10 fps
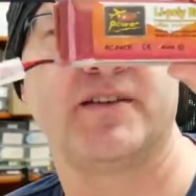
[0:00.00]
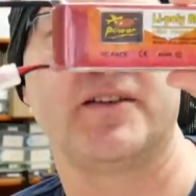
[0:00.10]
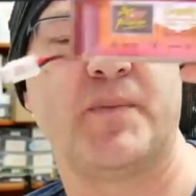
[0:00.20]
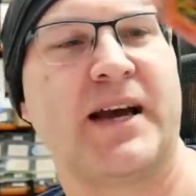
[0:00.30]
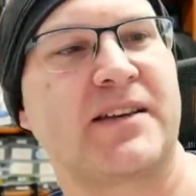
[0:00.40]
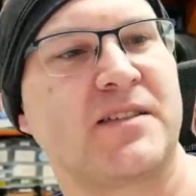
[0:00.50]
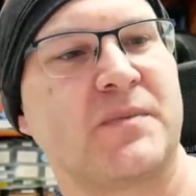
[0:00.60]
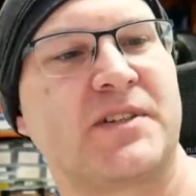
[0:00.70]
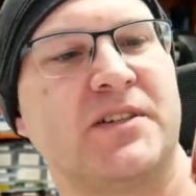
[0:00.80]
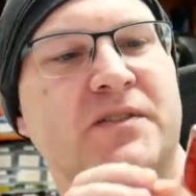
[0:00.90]
the packs
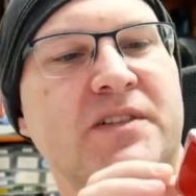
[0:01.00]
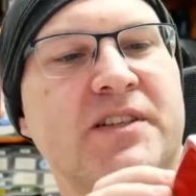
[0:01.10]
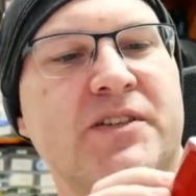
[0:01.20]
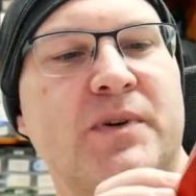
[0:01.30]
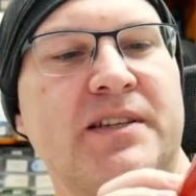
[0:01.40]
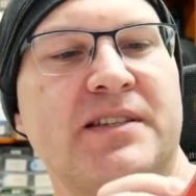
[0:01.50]
themselves, so this one